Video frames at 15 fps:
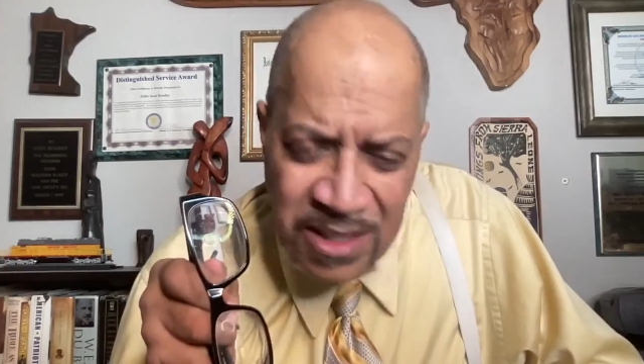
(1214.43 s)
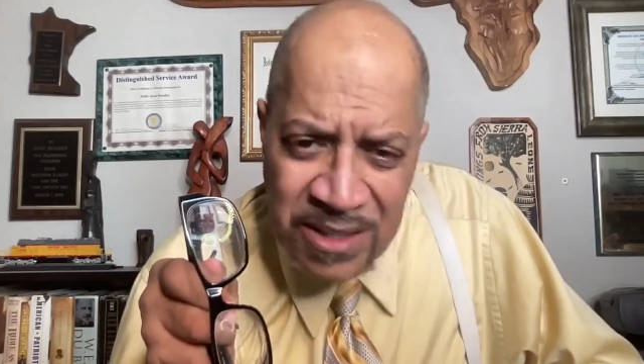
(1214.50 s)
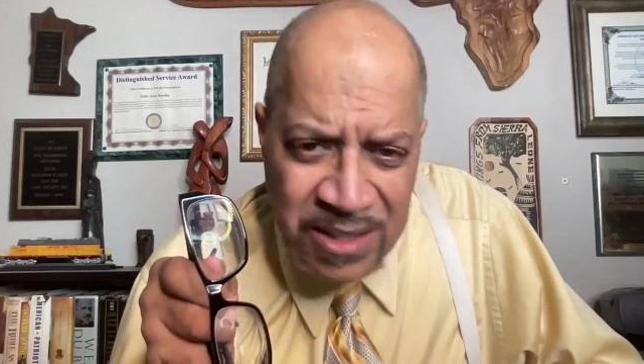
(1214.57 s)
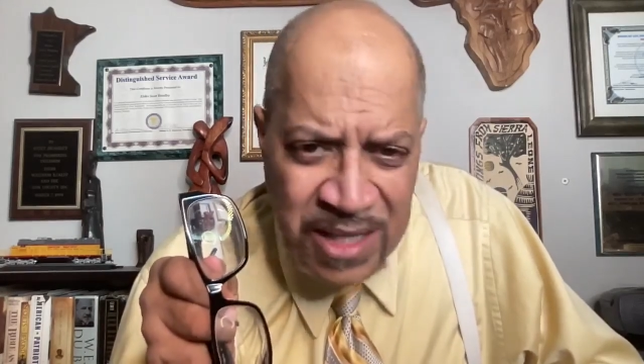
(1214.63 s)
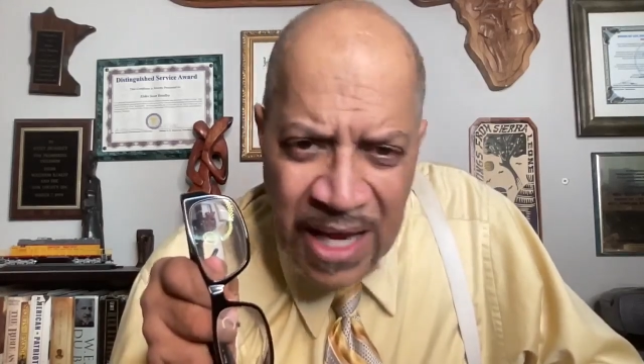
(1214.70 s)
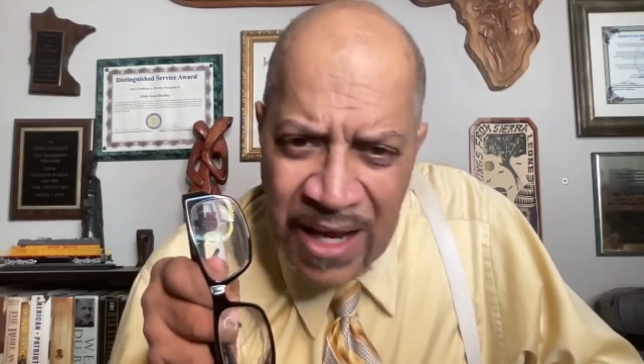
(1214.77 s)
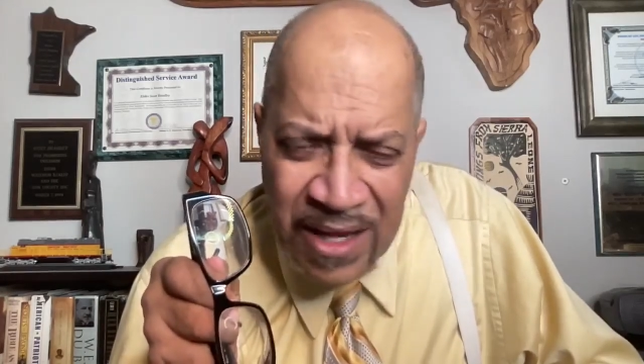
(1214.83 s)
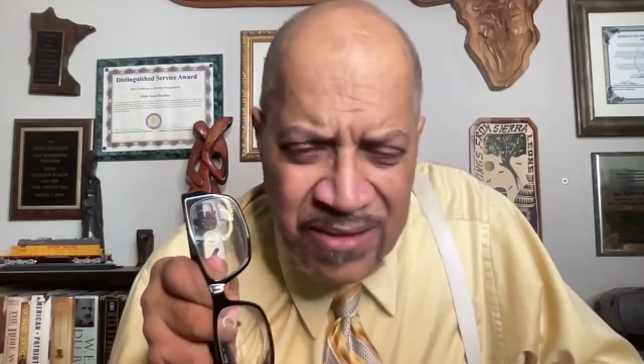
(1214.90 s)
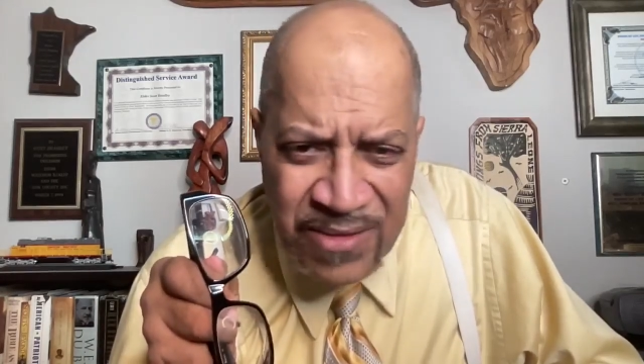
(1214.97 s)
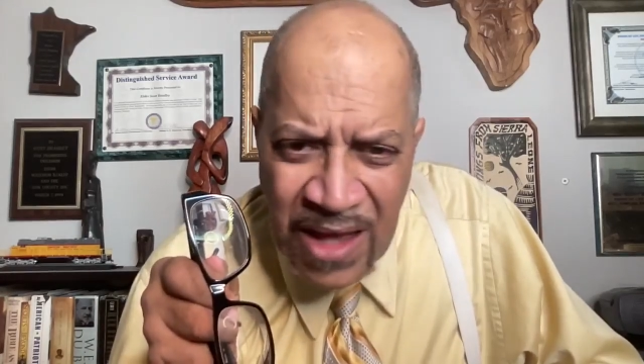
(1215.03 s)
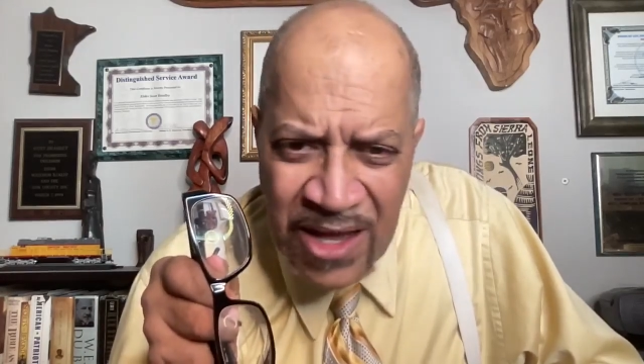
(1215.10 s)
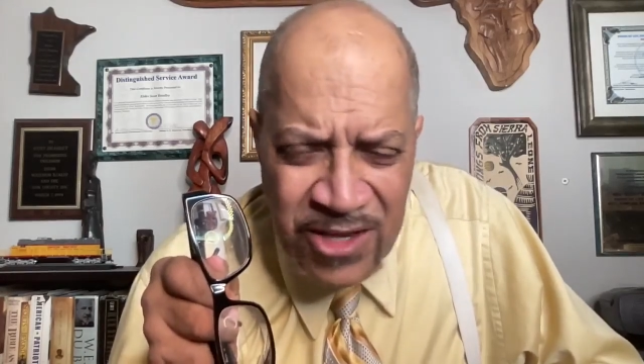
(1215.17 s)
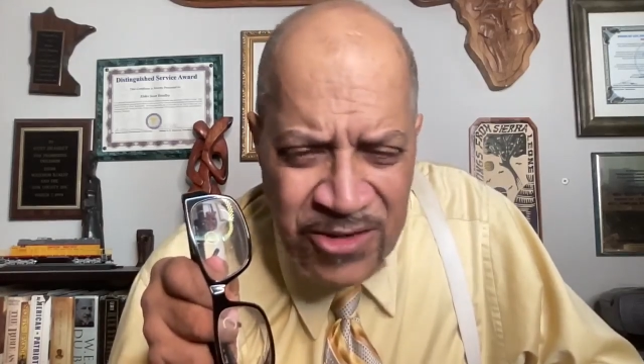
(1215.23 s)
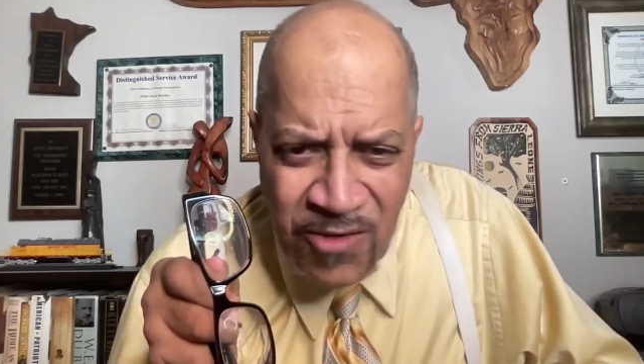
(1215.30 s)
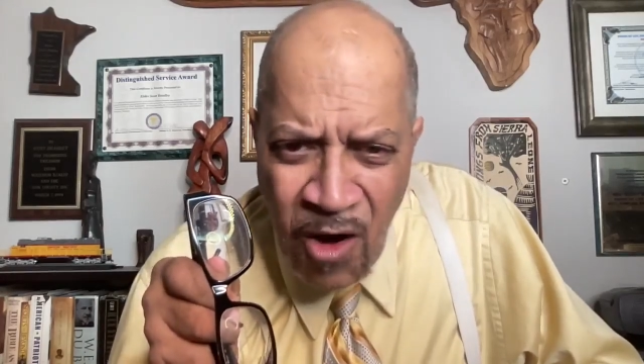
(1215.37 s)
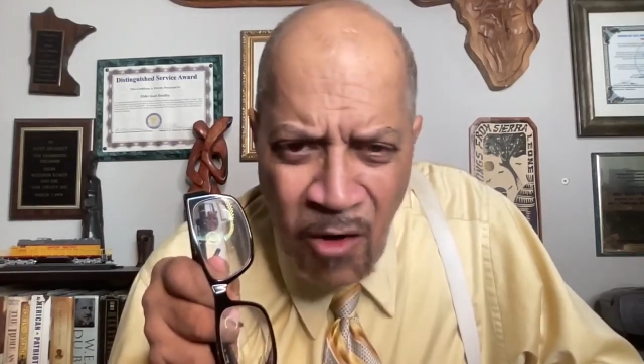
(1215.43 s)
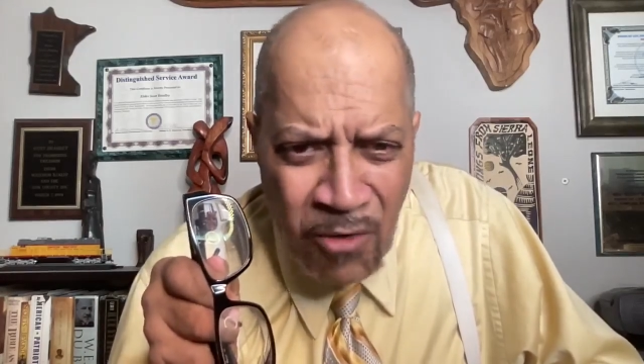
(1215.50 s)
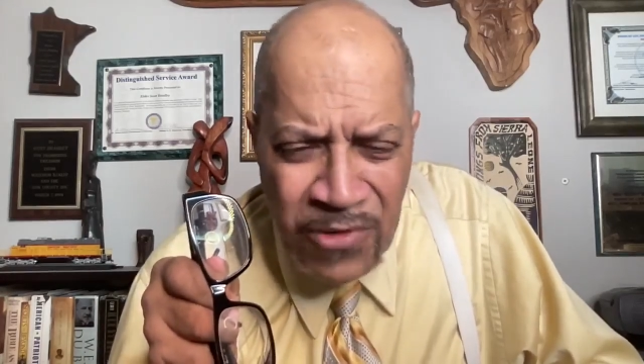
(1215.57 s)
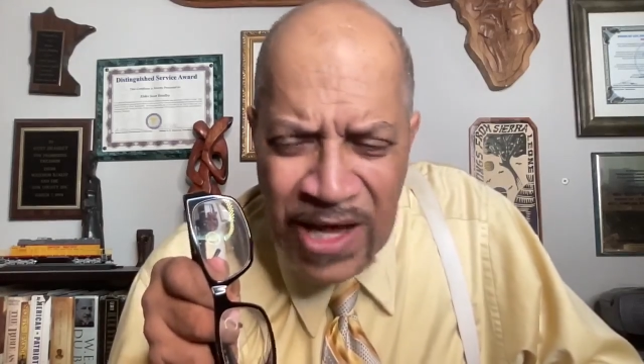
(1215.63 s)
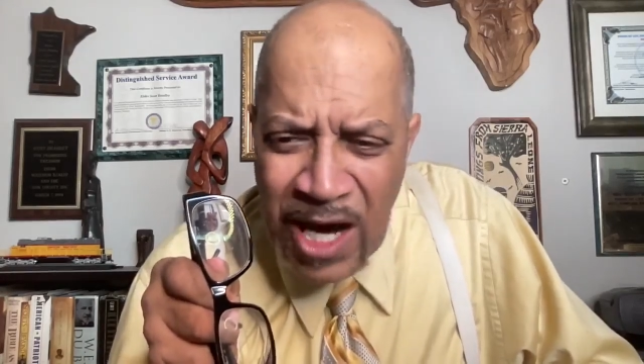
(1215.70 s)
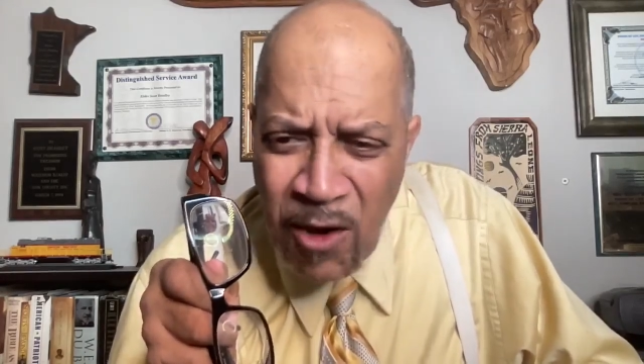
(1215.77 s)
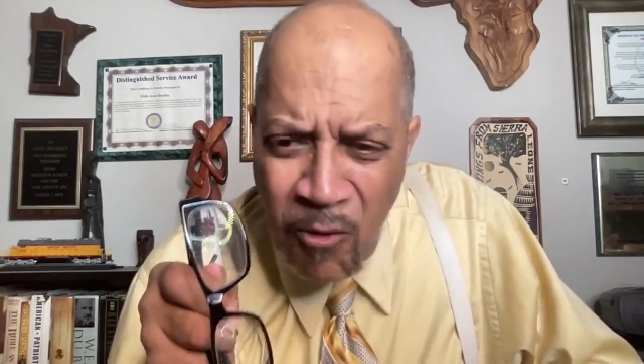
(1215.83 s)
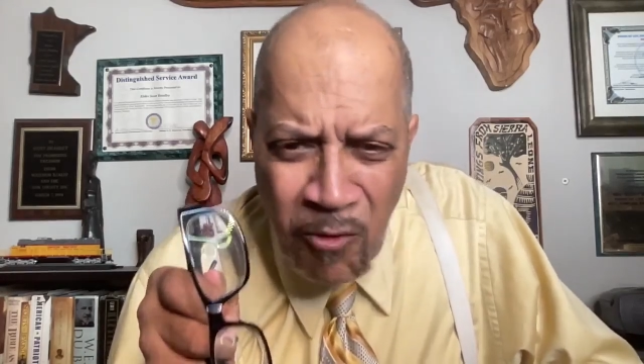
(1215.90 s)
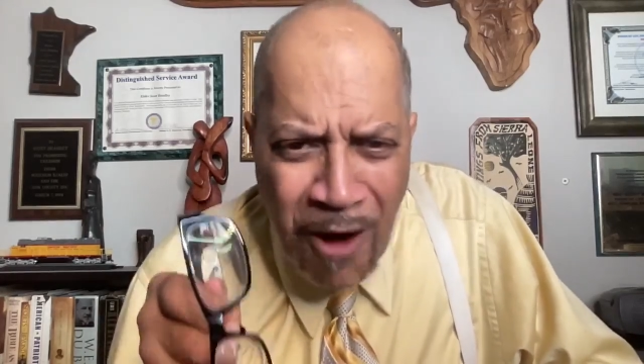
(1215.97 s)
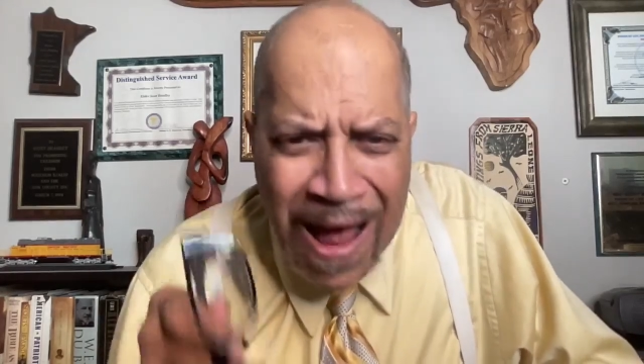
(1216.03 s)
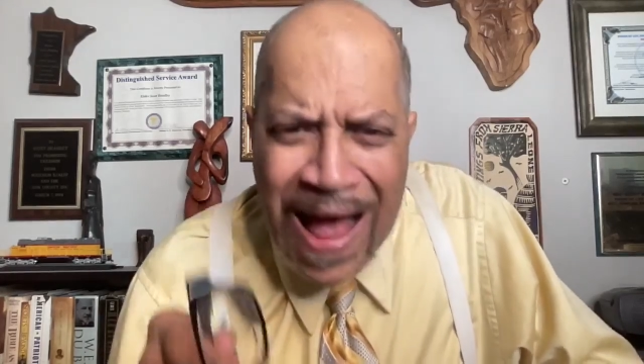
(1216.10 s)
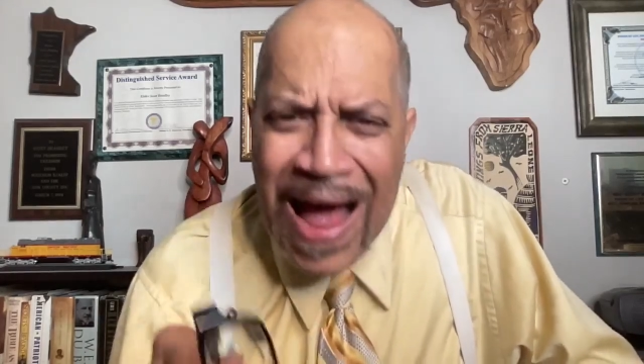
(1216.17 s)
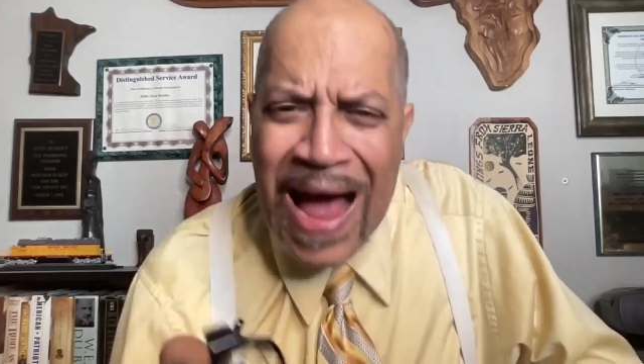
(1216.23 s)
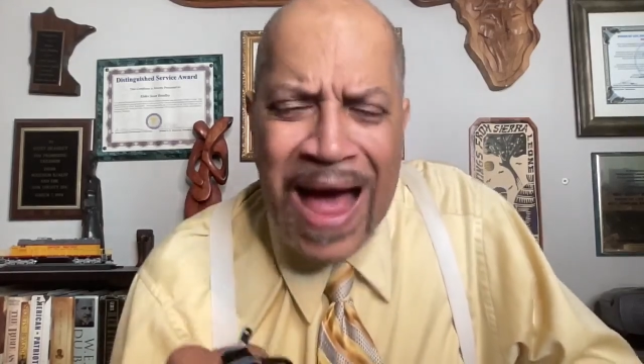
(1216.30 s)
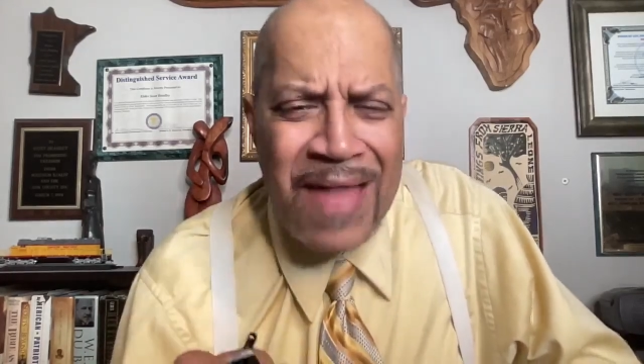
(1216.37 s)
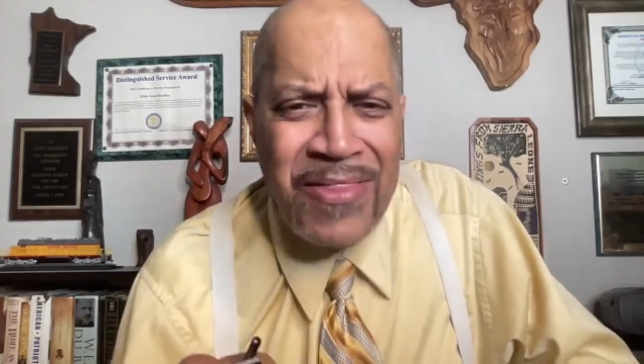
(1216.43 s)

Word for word: they they oh they cry